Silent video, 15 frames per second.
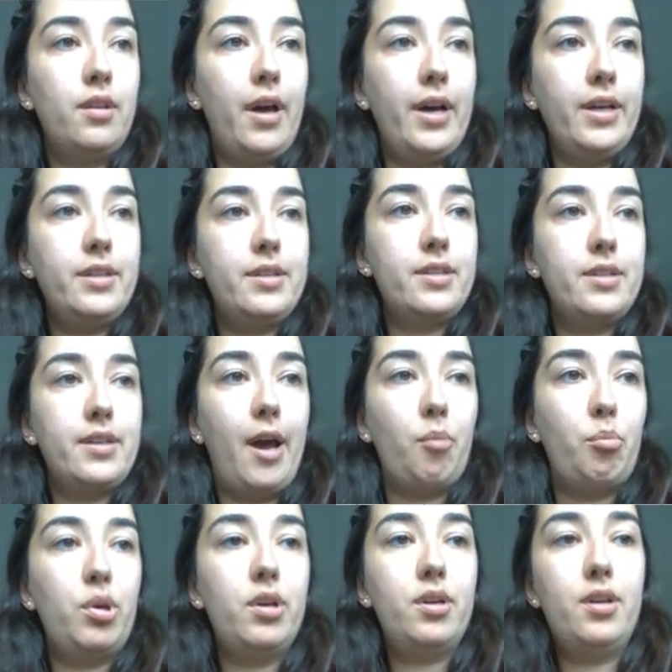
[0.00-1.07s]
That
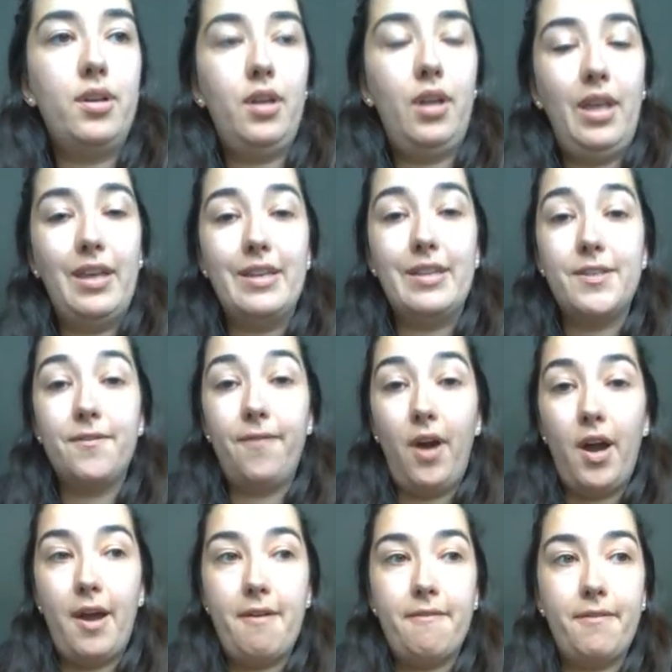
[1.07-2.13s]
step is
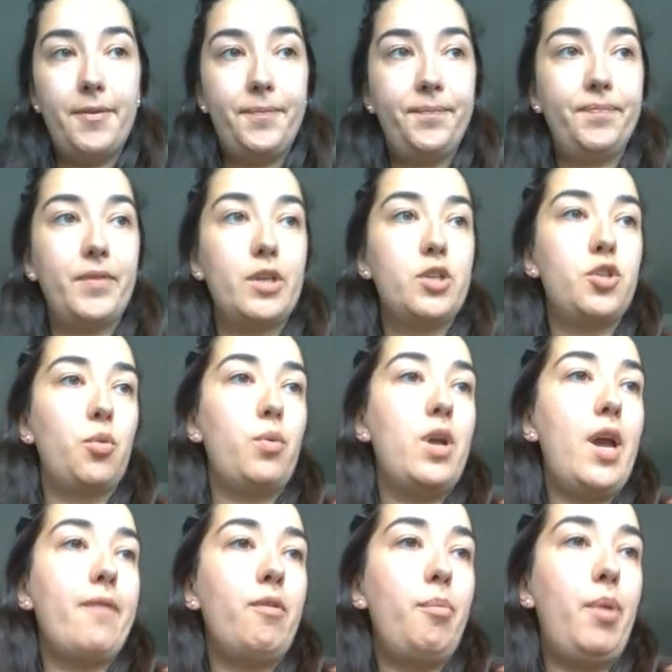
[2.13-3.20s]
5. So we
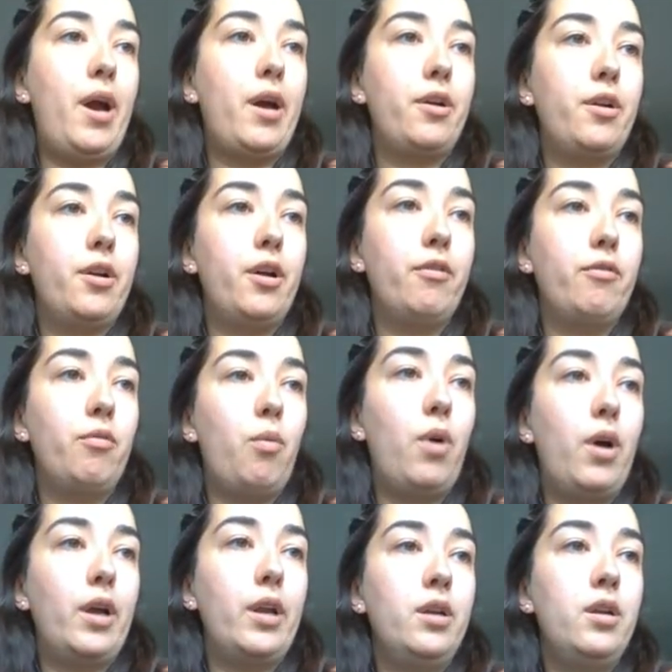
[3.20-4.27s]
have a pattern of
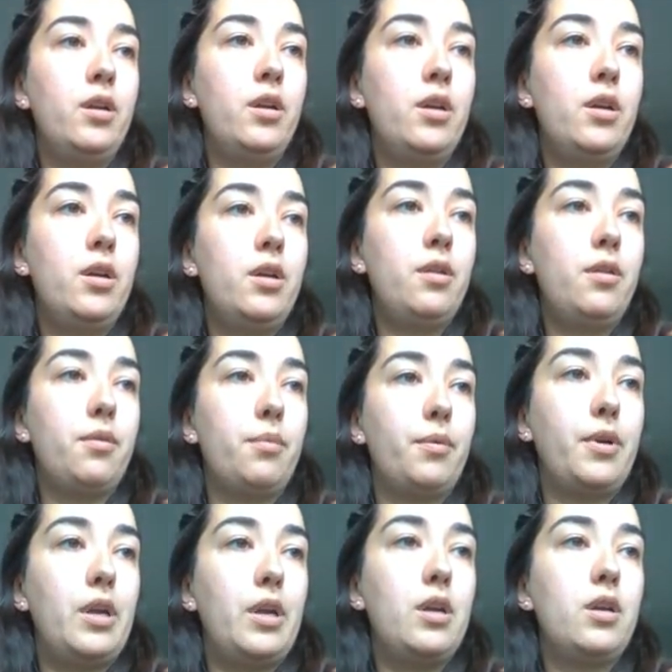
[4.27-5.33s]
1,
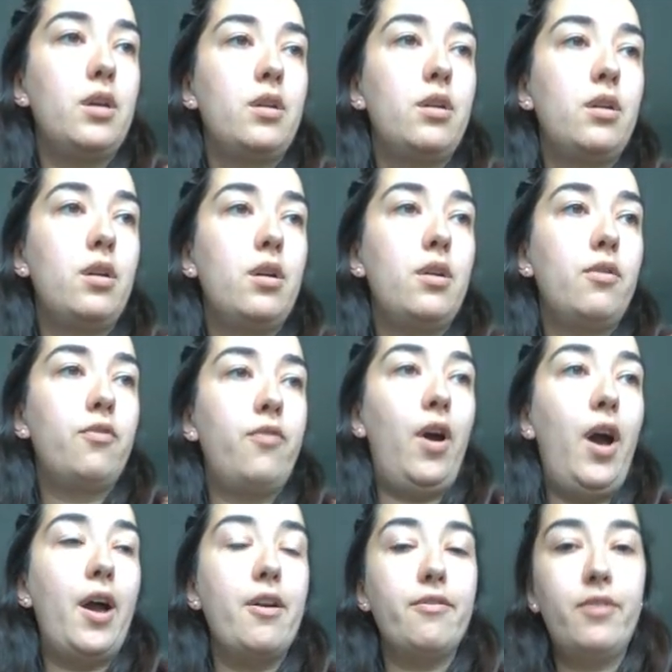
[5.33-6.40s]
3,
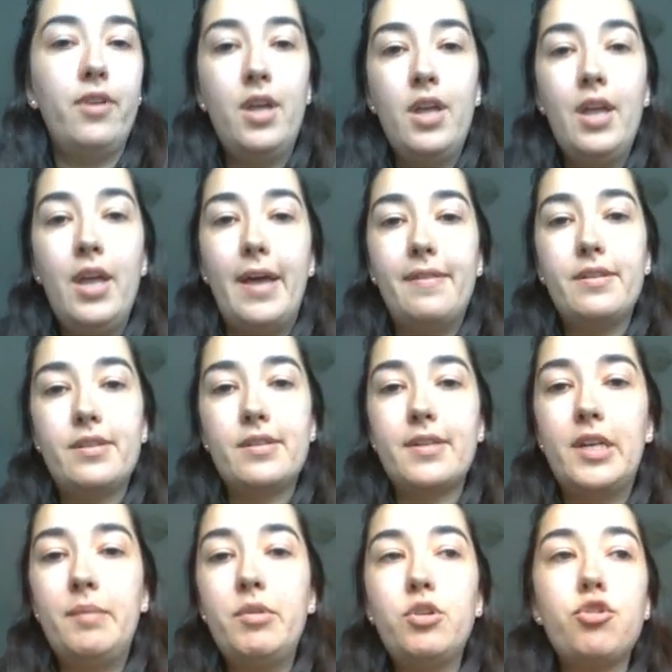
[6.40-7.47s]
5. And this is
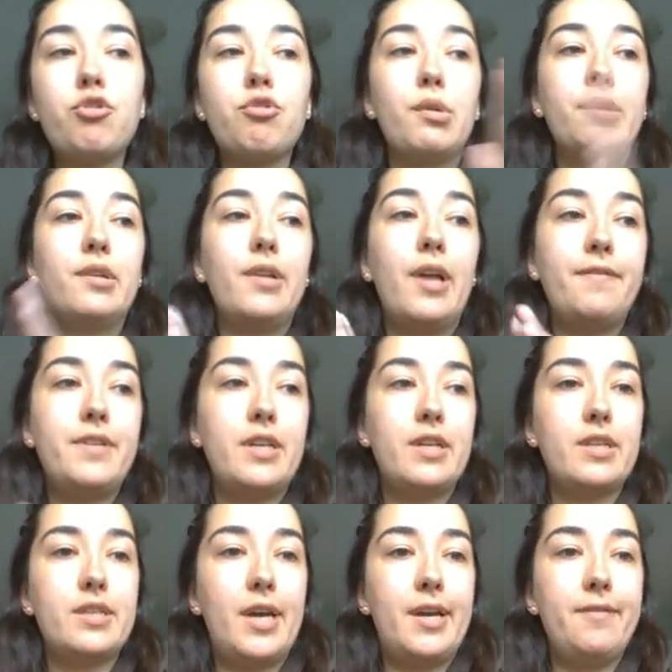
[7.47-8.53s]
going to be true on the
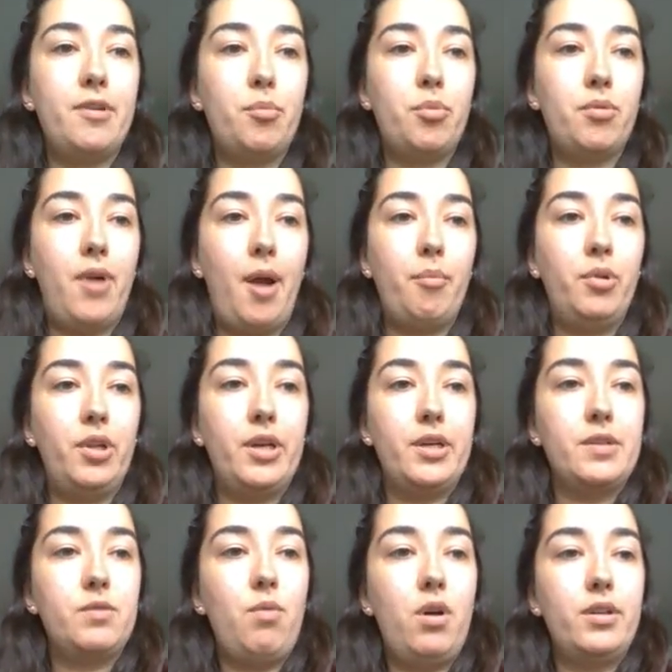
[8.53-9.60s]
left-hand side of your parabola
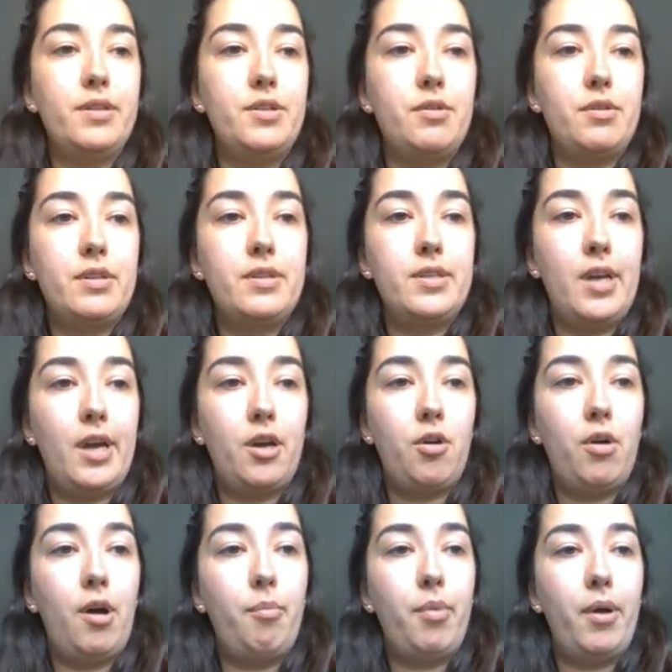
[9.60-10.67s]
as well. As you can see, I
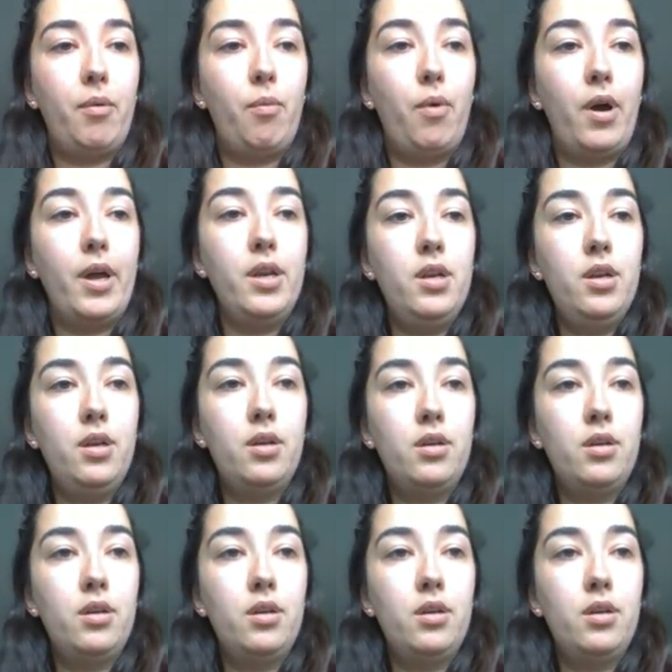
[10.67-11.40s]
go up by 1,